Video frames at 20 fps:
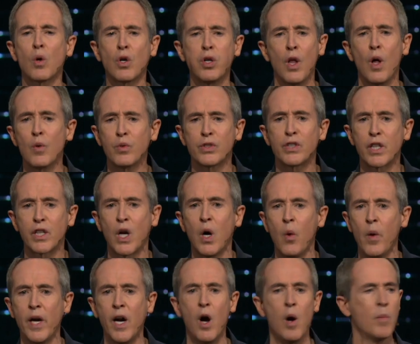close to
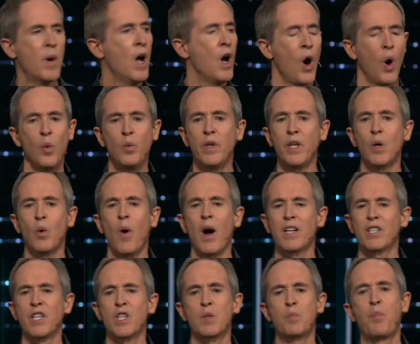going home, only to
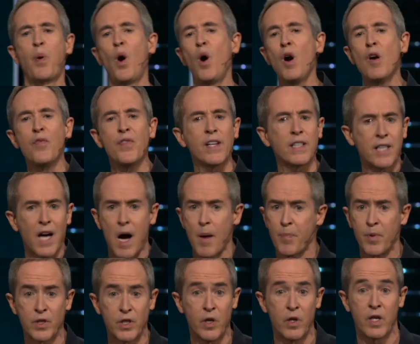watch this perfect
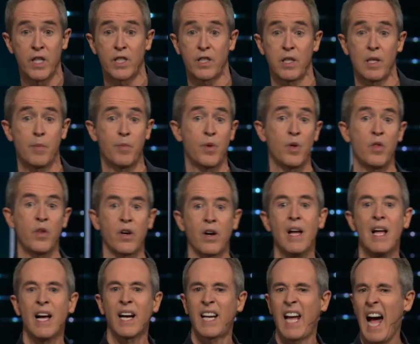opportunity slip through their
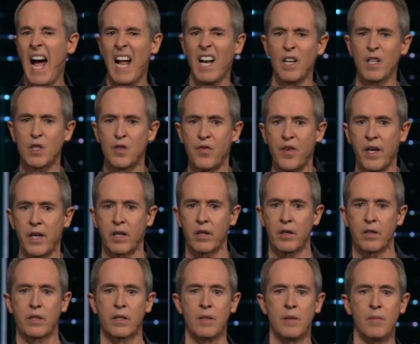callous
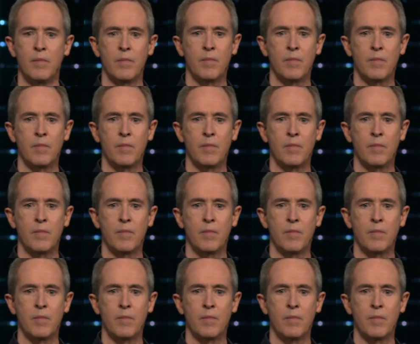fingers.